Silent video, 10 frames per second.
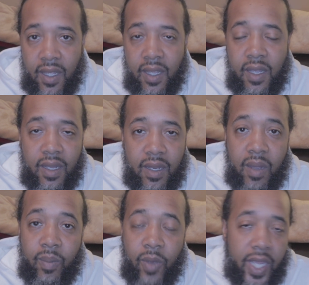And
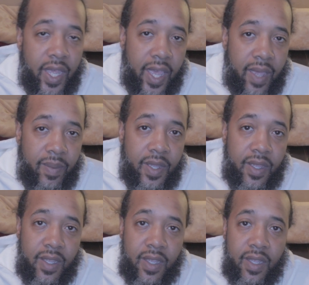to break a habit,
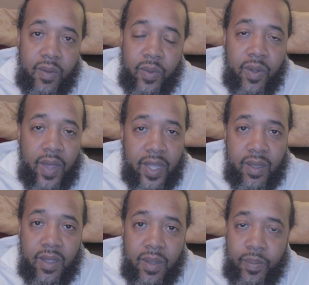we gonna have to